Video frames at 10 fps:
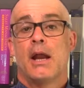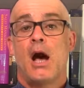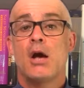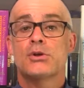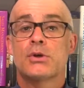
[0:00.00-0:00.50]

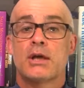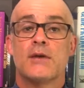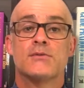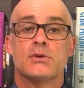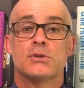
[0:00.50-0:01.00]
It also
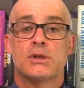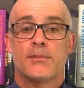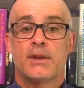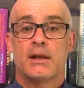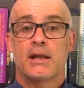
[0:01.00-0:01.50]
gives you
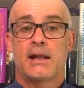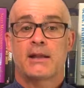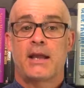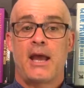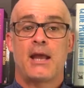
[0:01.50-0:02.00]
something
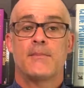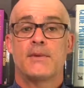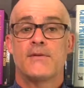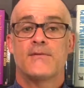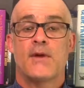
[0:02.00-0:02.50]
that
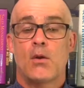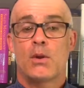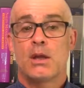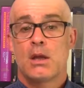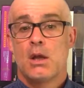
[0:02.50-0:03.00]
can be
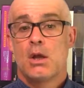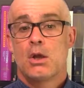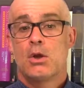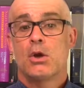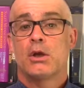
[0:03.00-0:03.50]
very
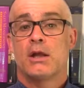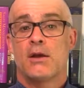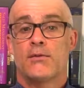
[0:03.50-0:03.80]
good.